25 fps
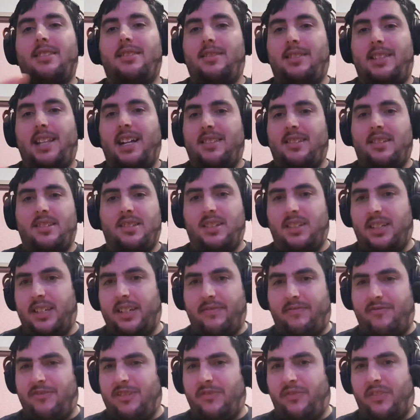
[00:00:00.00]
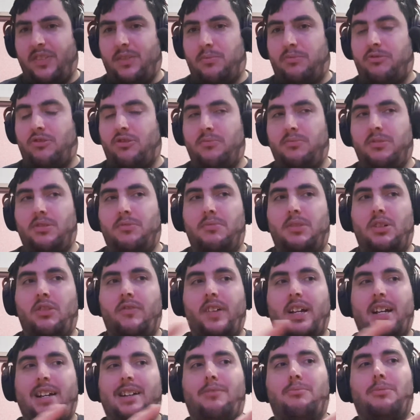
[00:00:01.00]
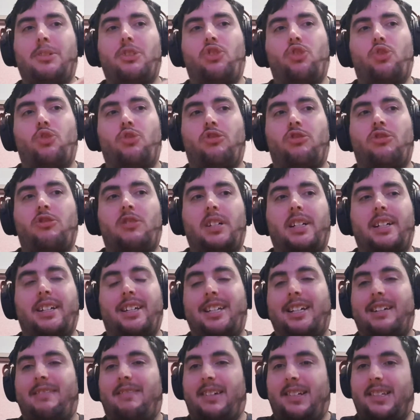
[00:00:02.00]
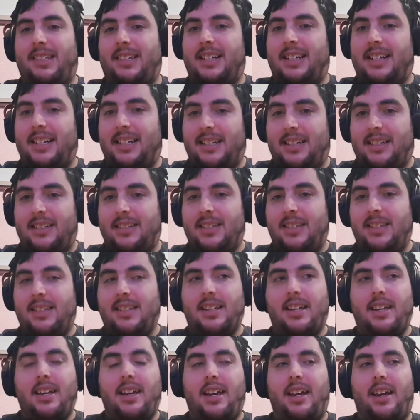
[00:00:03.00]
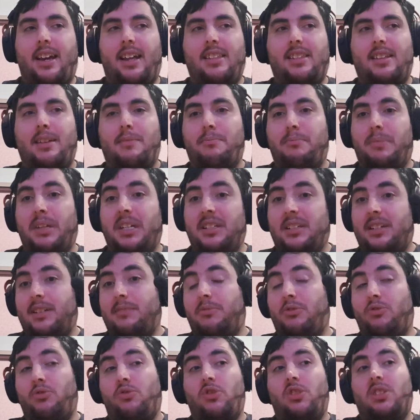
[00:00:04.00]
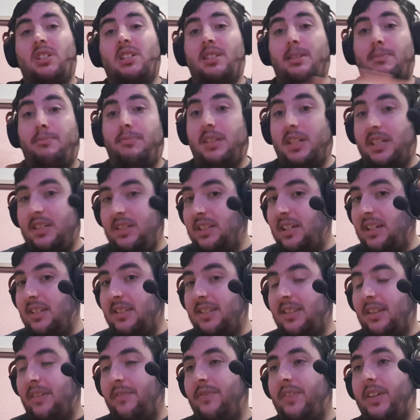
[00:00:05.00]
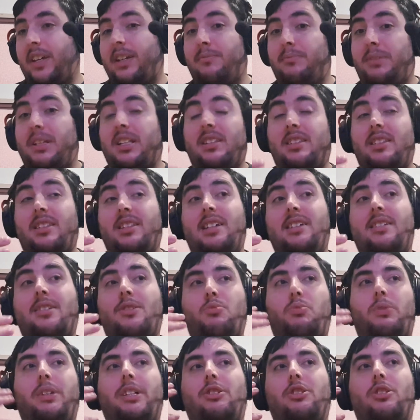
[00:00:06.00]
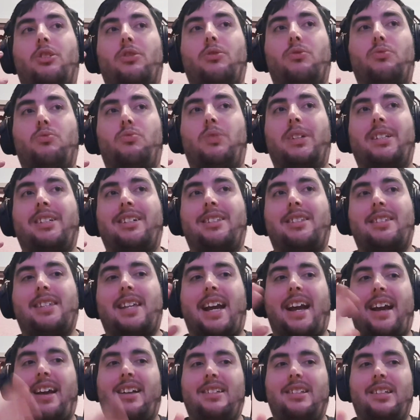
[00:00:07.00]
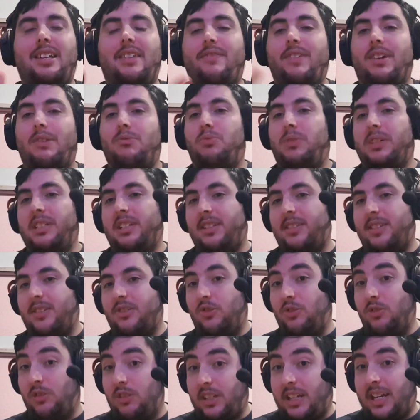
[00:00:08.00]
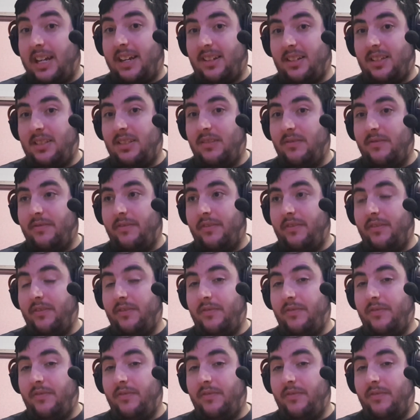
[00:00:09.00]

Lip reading: that doesn't get rid of the problem of how much aura a character has, and then being able to display that to the fan, but at least we know when it's active and when it's not active.